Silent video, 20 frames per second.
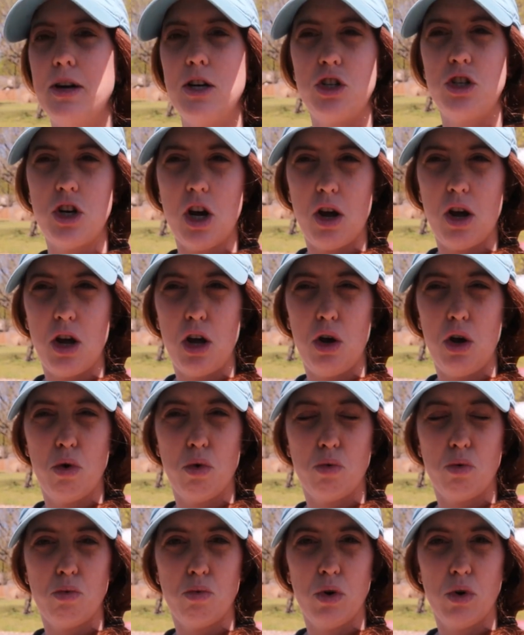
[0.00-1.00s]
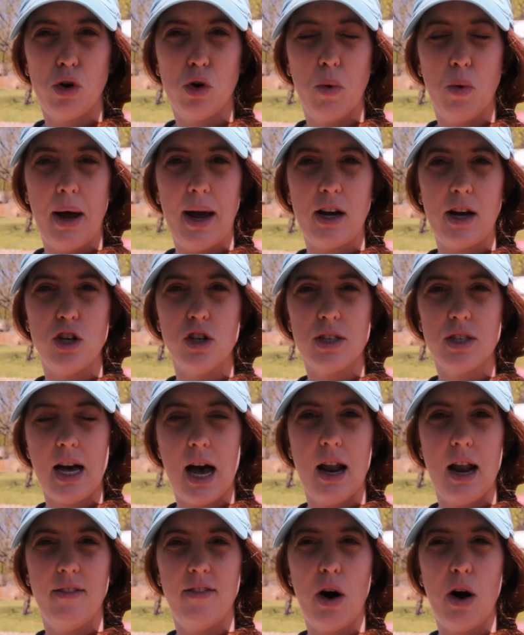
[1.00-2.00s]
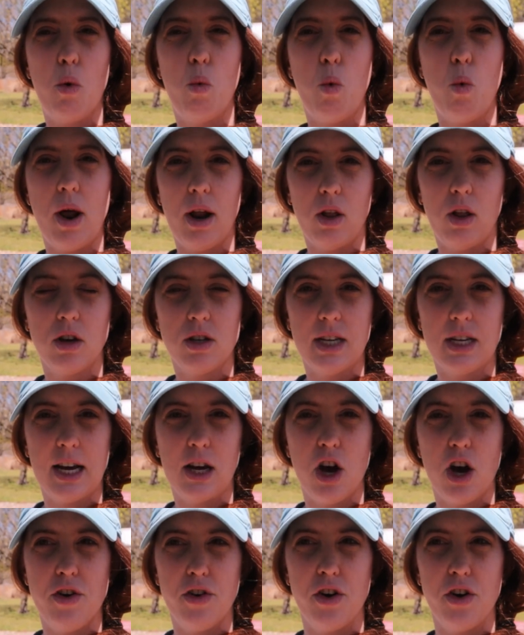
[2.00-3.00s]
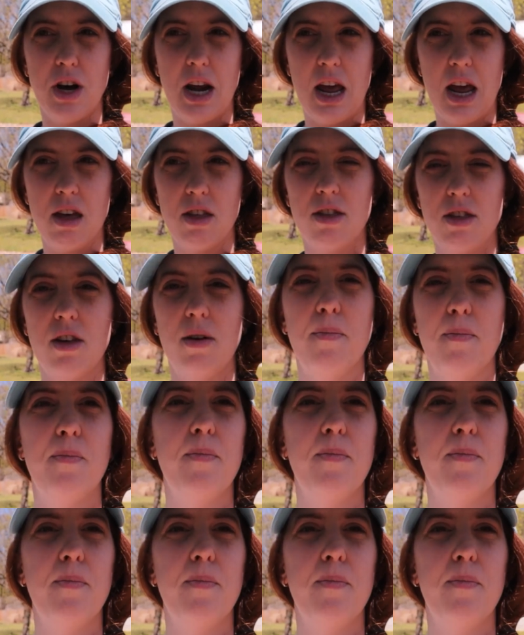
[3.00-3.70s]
going to show you real quick just kind of what it looks like underneath.